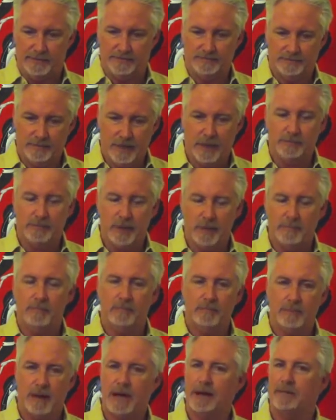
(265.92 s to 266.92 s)
well,
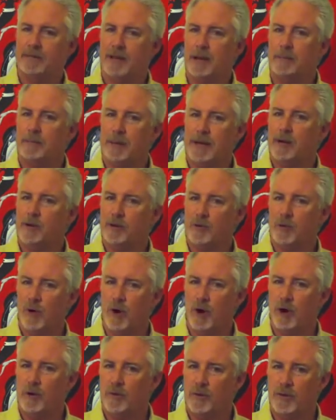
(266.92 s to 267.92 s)
kind of like a Pinot
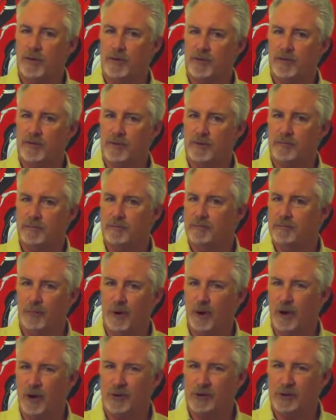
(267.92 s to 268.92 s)
Noir with some
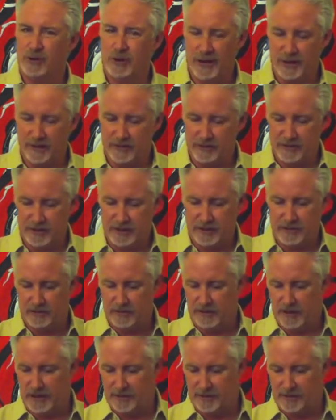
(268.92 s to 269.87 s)
Merlot traits. It's